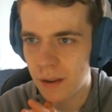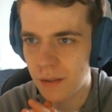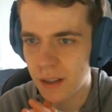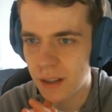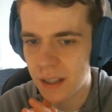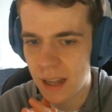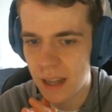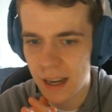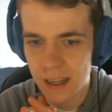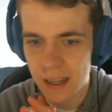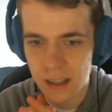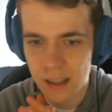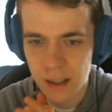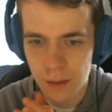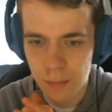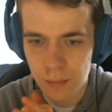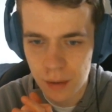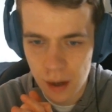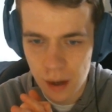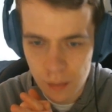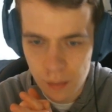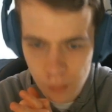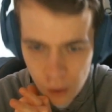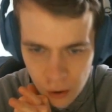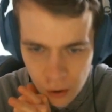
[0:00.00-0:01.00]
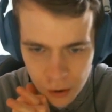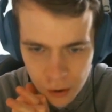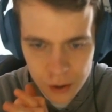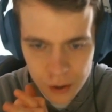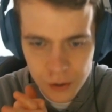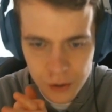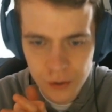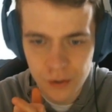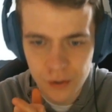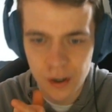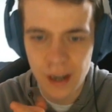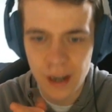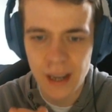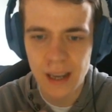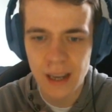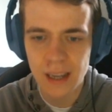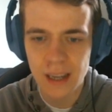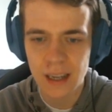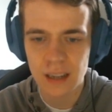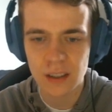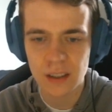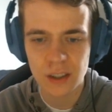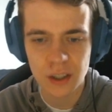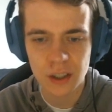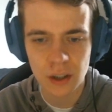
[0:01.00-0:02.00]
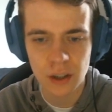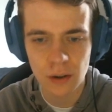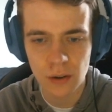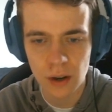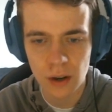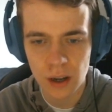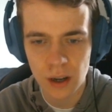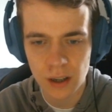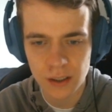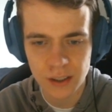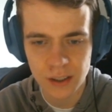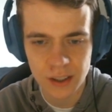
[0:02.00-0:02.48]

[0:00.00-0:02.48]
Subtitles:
with like the Primordial Drake and so on.